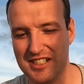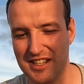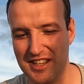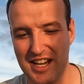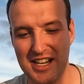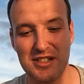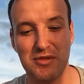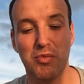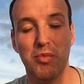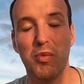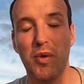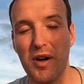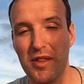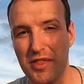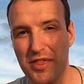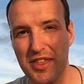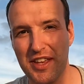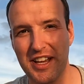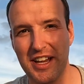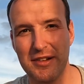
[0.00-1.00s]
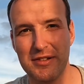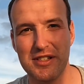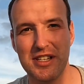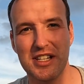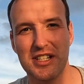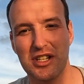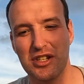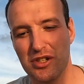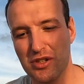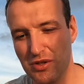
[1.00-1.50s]
That is one thing I'd say
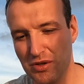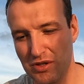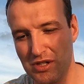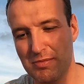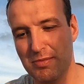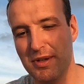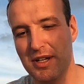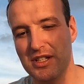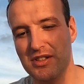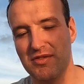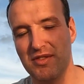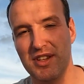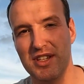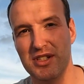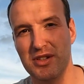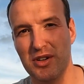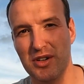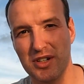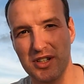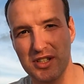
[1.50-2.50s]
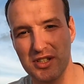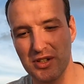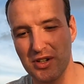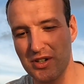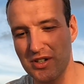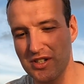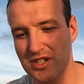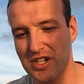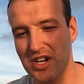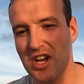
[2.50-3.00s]
is a huge plus for this
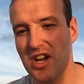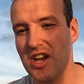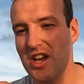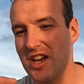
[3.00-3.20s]
OrcaTorch.